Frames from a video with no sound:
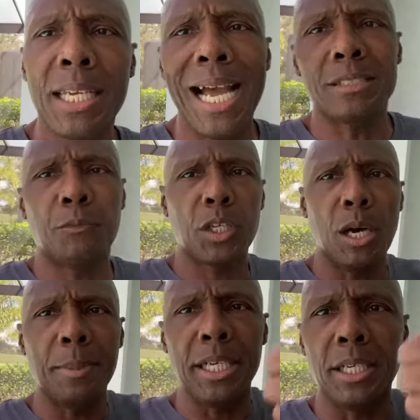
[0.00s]
Guys, if you're
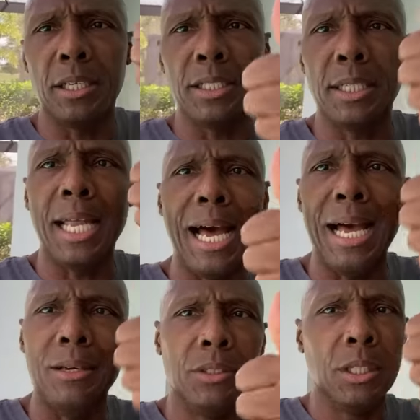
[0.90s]
coming in the, in the
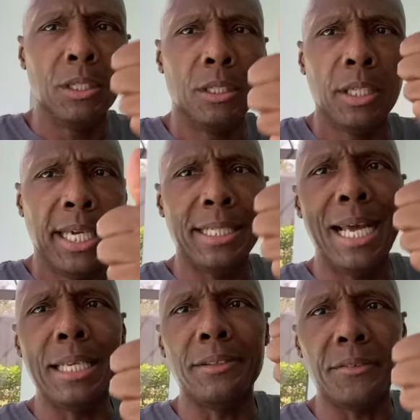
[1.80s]
live, hit
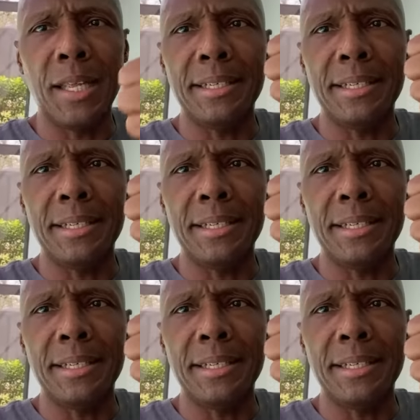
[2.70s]
that,